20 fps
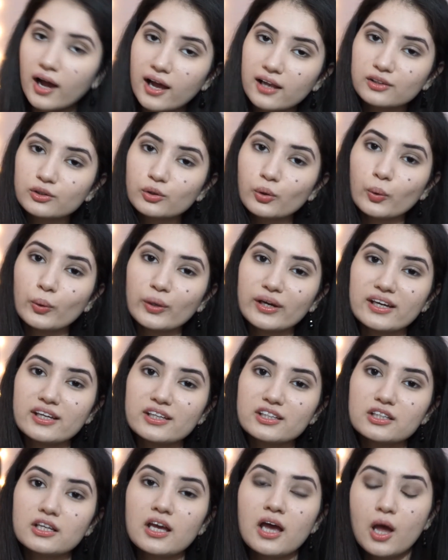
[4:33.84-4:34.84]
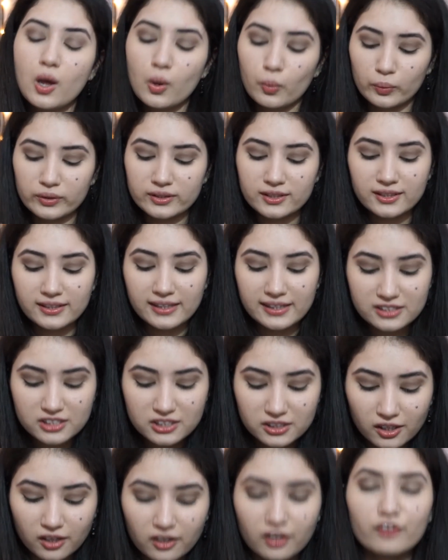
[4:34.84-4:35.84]
Go in with the next
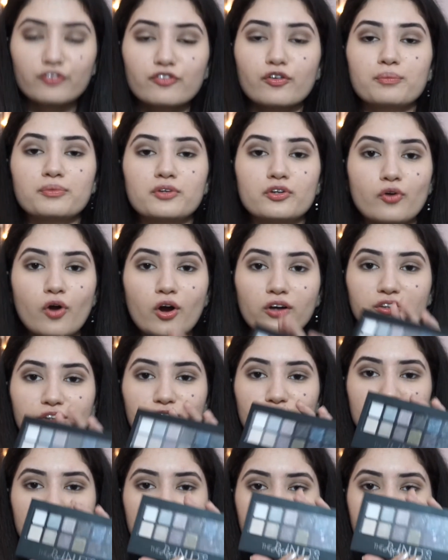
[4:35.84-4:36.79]
color from the Rock Nudes